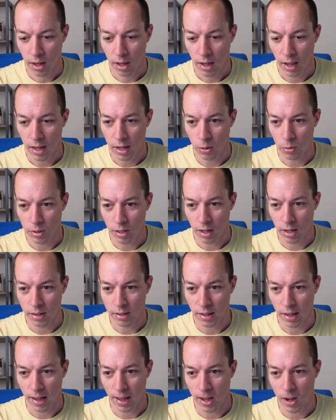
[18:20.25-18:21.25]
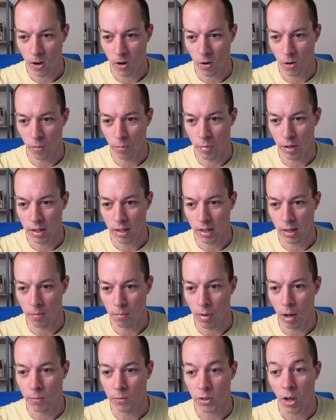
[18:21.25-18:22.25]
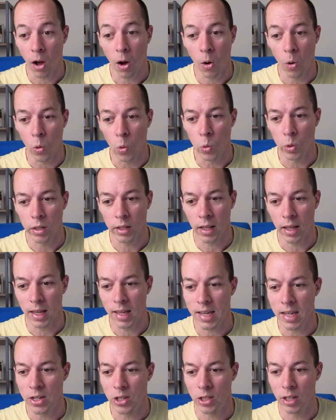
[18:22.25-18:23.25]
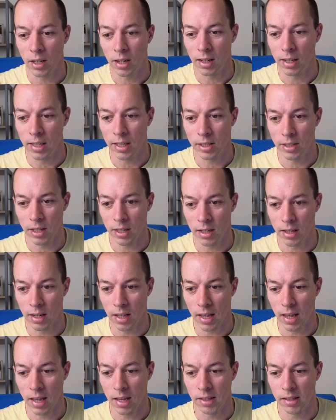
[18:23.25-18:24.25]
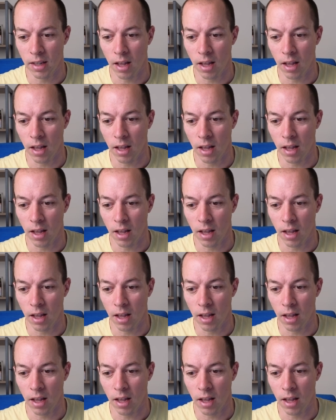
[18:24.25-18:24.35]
And it will tell us how many months old each listing is.